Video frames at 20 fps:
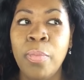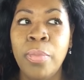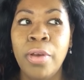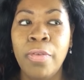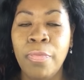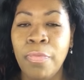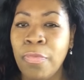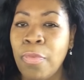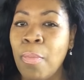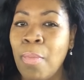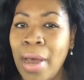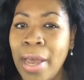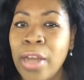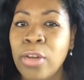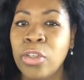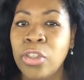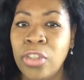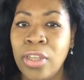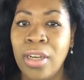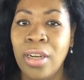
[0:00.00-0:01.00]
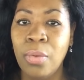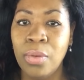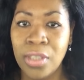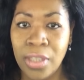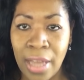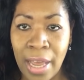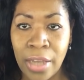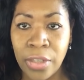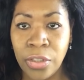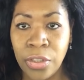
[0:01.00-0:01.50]
but from my understanding, it
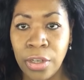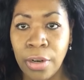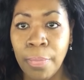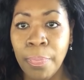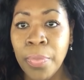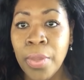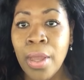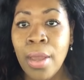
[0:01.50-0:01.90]
was last year.